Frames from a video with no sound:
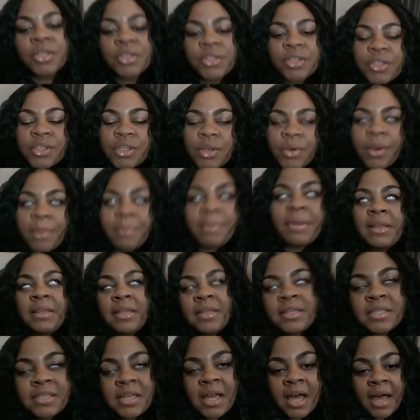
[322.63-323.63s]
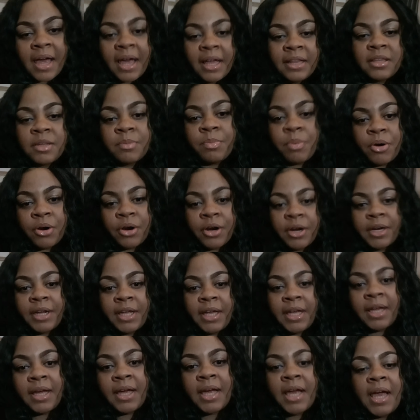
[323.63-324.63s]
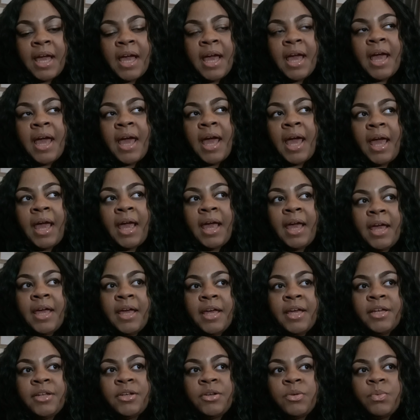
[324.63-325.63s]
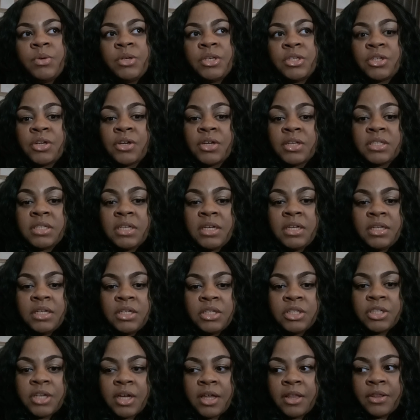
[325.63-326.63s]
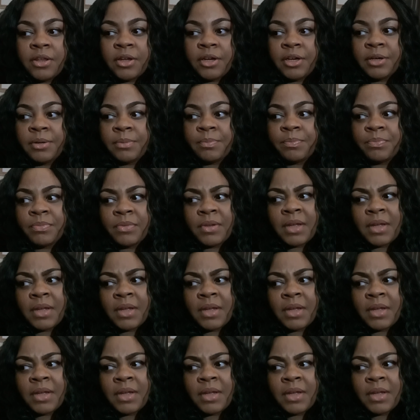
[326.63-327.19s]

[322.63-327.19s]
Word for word: So I met this guy at the party and we start seeing each other.